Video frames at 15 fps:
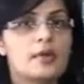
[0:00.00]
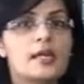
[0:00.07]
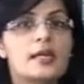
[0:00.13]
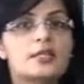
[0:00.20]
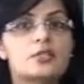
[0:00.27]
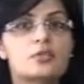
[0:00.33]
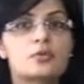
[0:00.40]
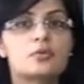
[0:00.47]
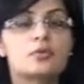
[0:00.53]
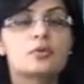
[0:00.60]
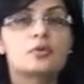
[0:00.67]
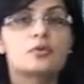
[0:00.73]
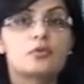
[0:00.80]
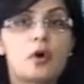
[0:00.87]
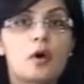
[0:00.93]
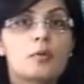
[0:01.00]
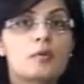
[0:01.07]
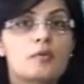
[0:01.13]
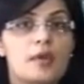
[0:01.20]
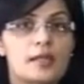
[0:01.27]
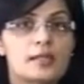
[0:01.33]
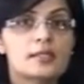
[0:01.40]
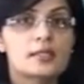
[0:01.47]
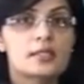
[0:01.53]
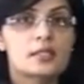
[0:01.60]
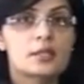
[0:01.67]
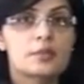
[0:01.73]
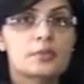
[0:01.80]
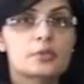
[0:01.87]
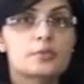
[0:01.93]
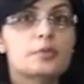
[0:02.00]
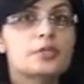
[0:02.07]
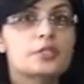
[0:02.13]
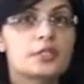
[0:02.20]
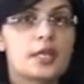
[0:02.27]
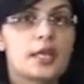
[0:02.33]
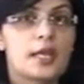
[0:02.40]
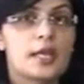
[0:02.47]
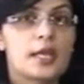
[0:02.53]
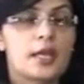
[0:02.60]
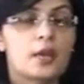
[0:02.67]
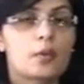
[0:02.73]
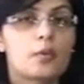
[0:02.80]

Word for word: relates to reform of health systems per se,